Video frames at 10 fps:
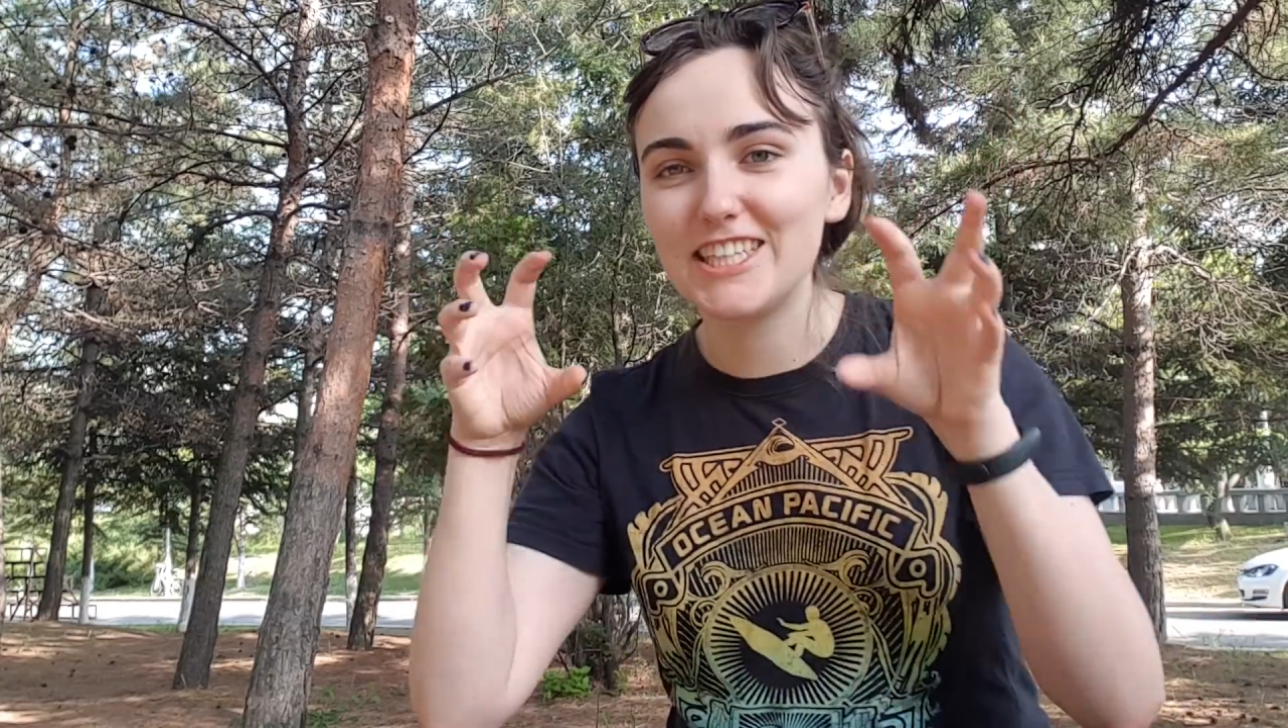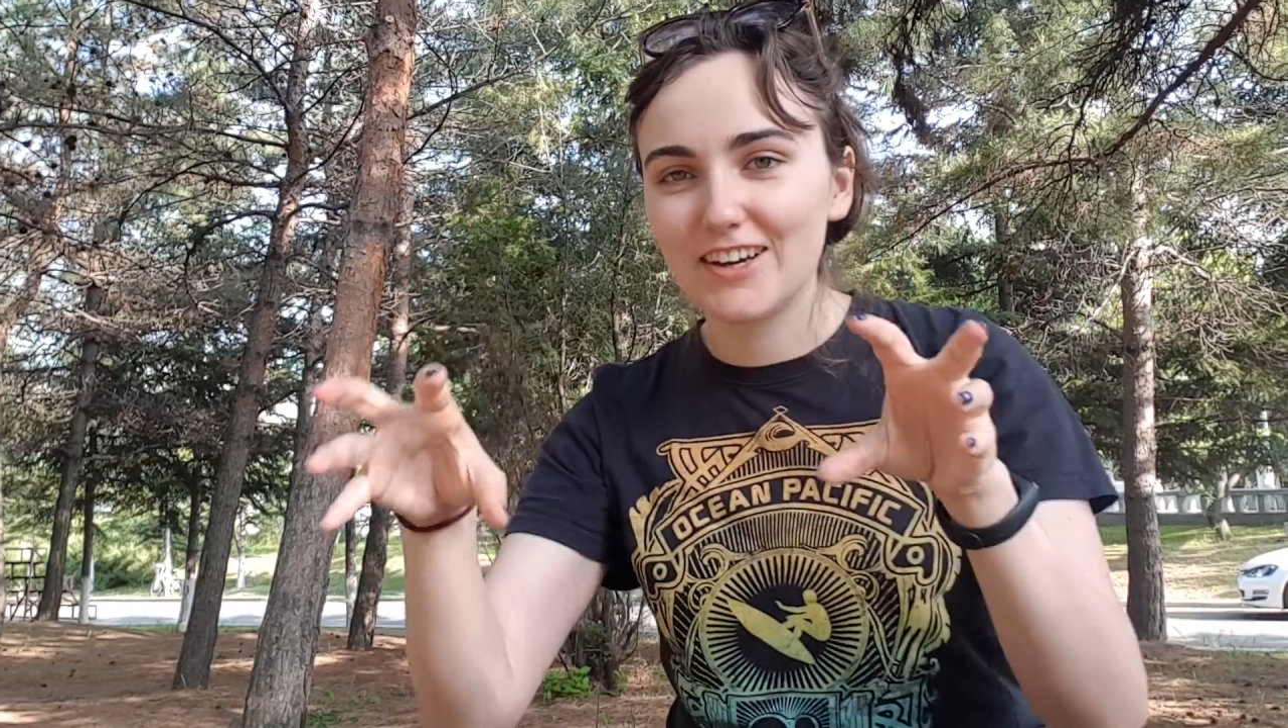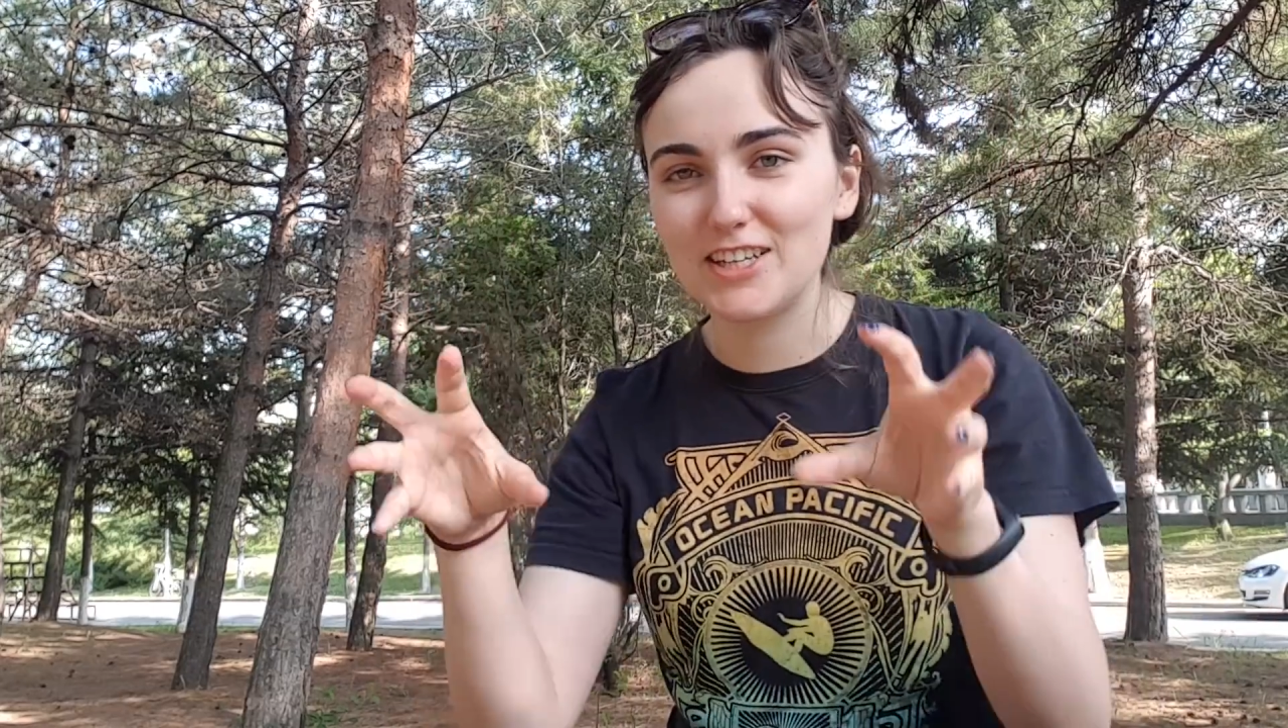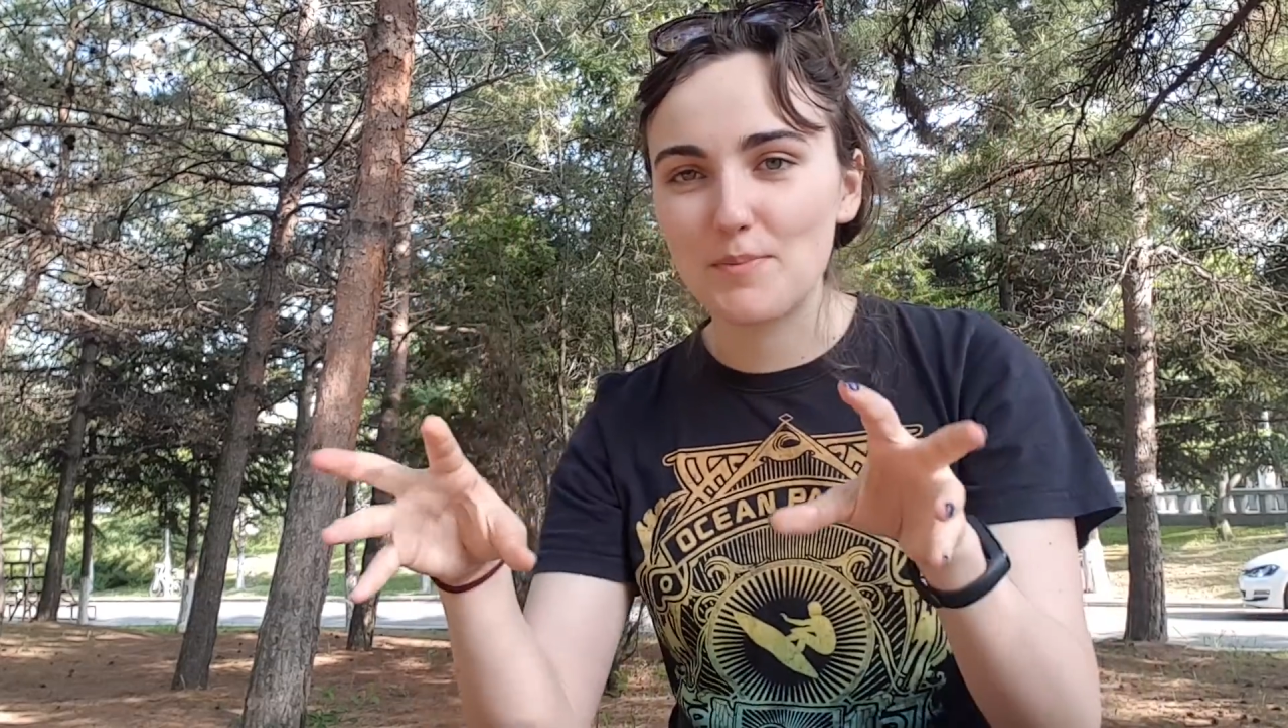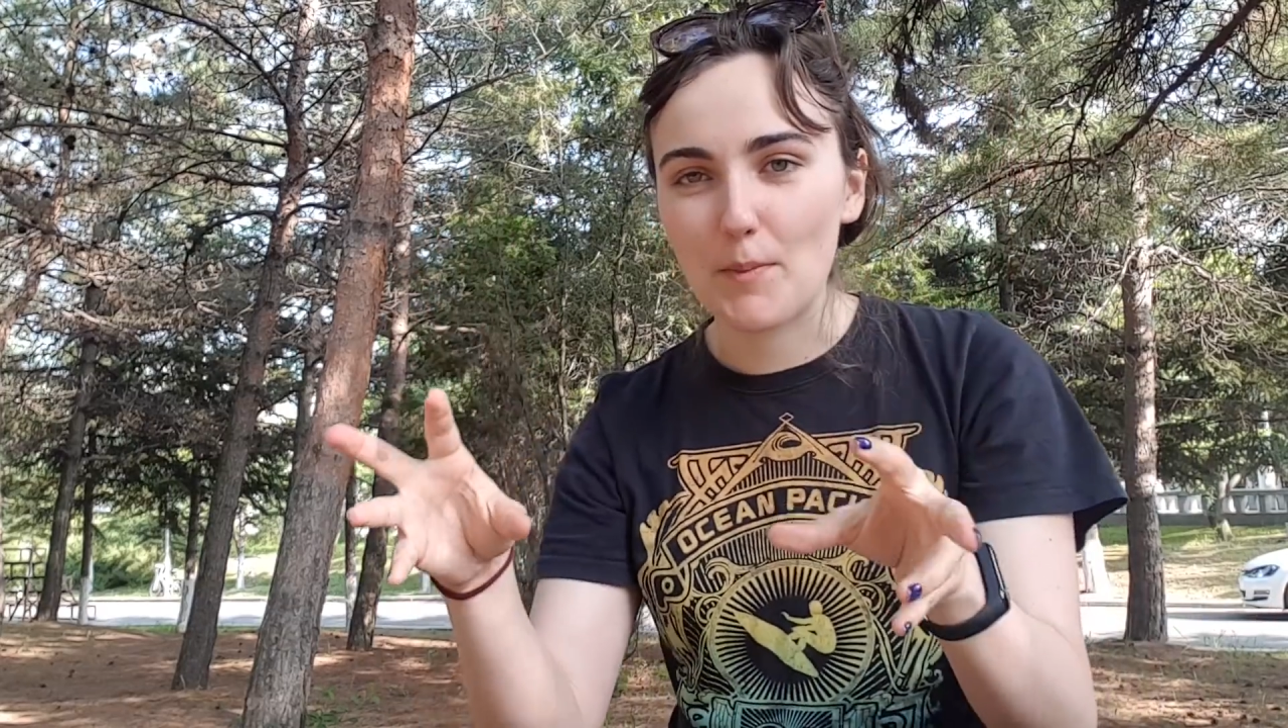down
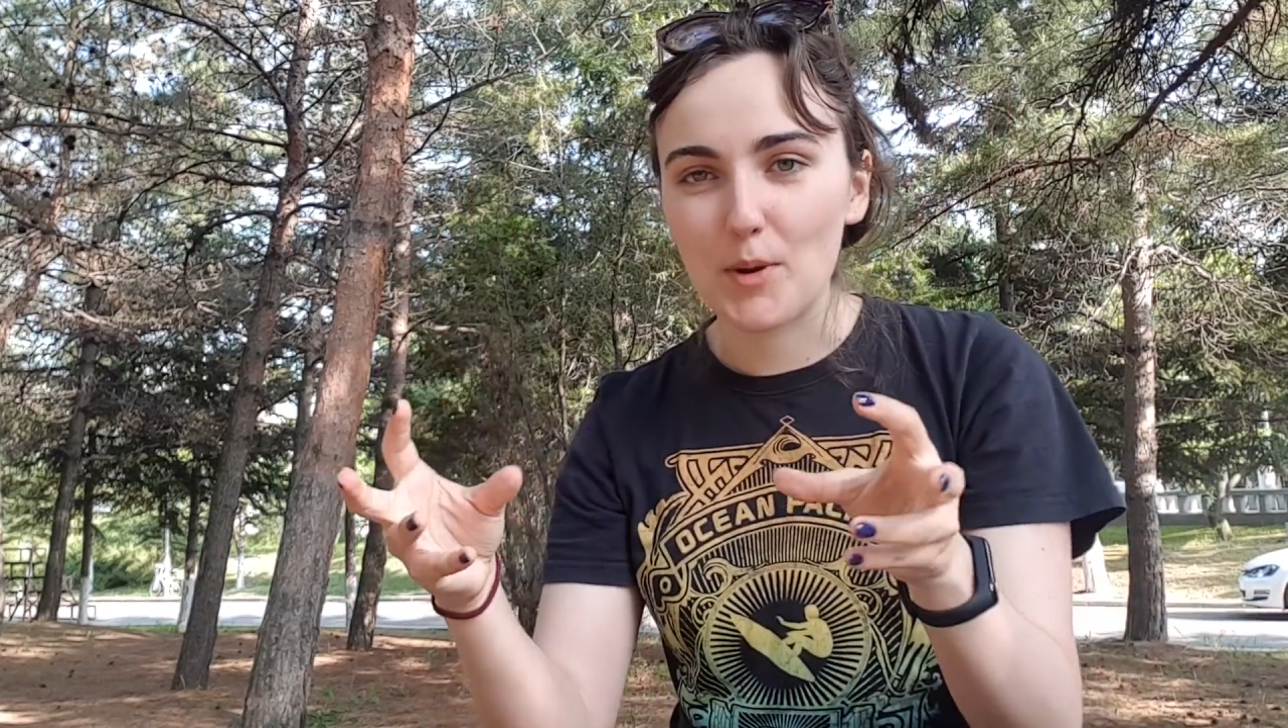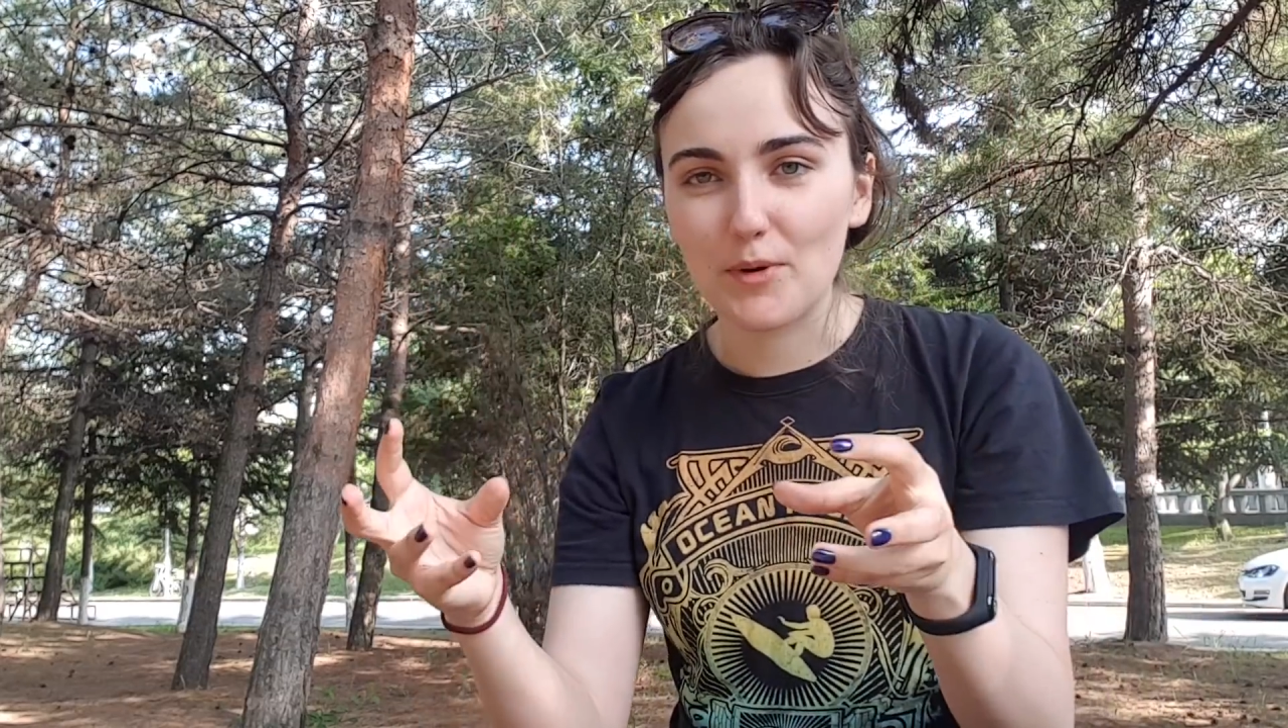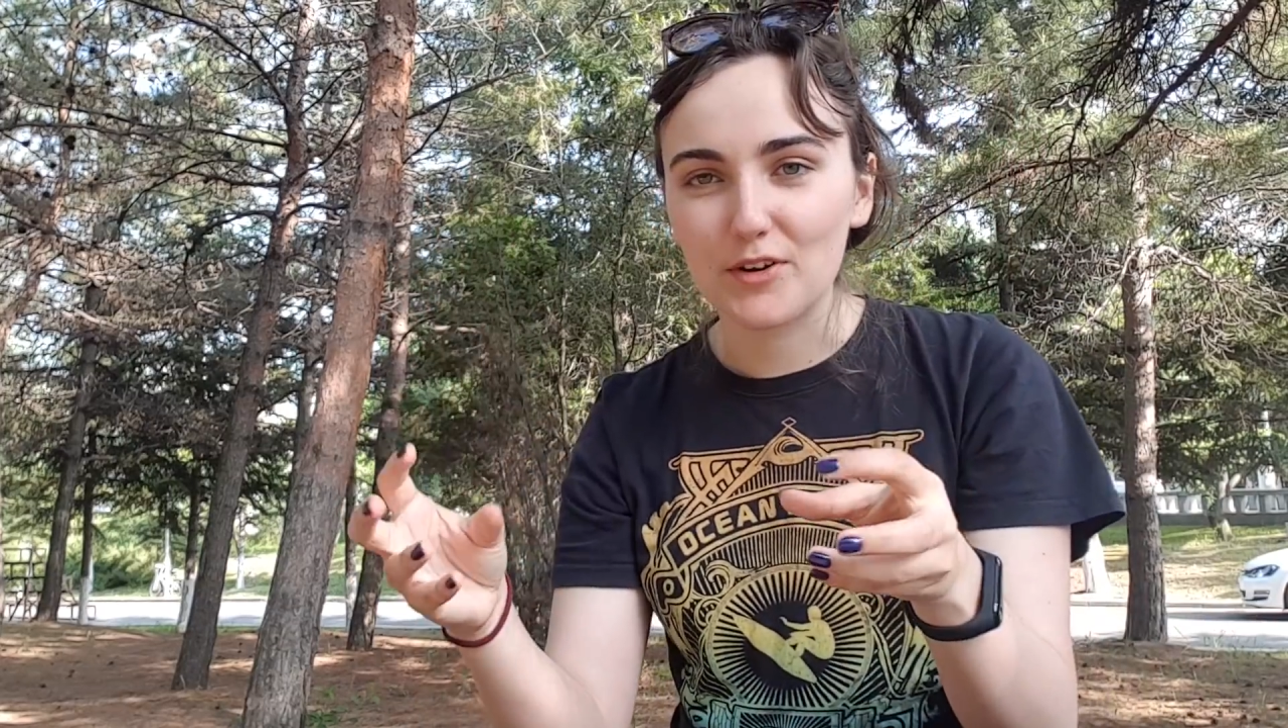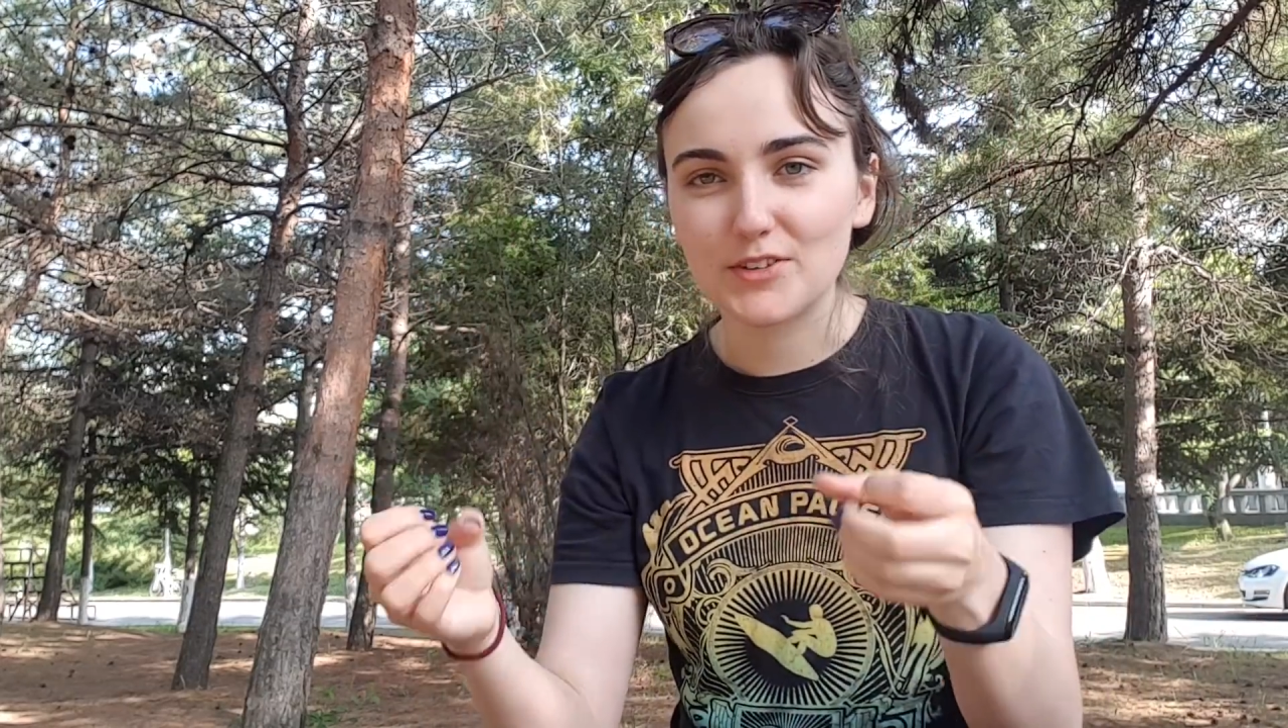in the memory book,